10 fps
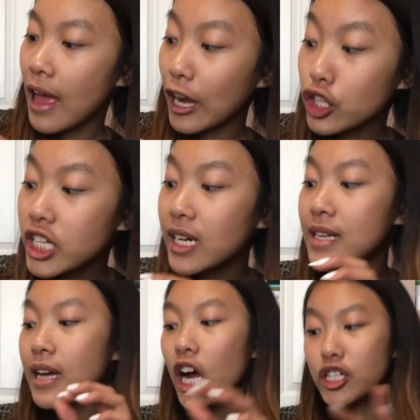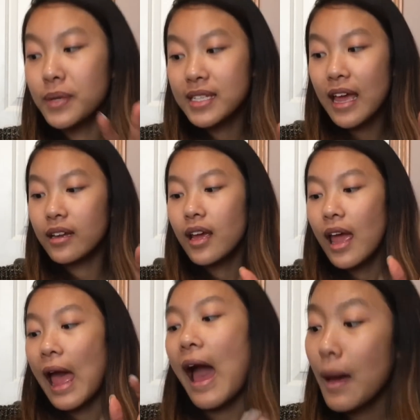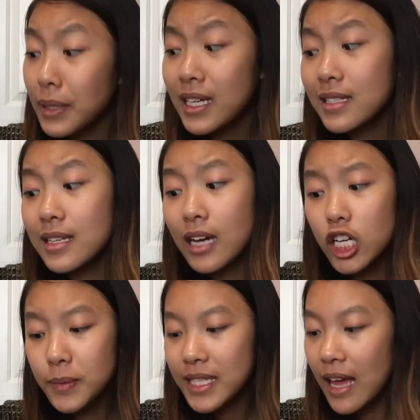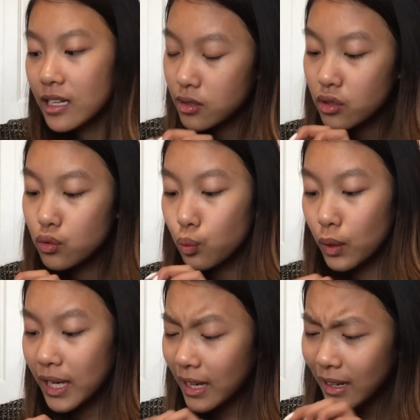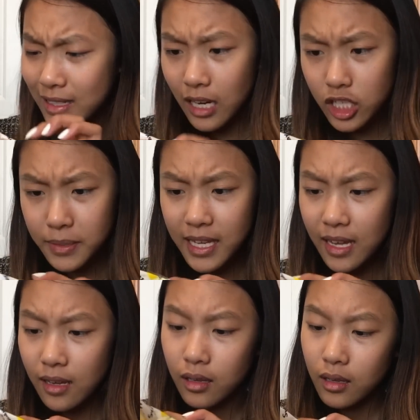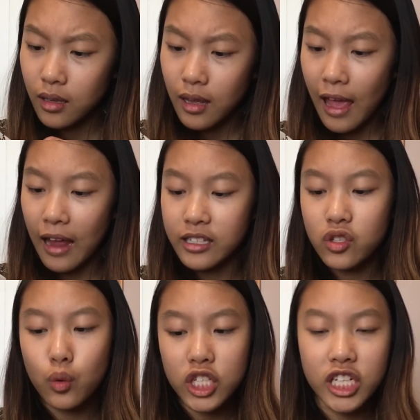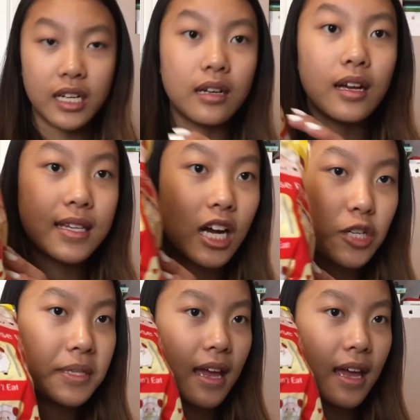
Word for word: energy is 100%, happiness is 100%, sweetie is 100%, and squishy is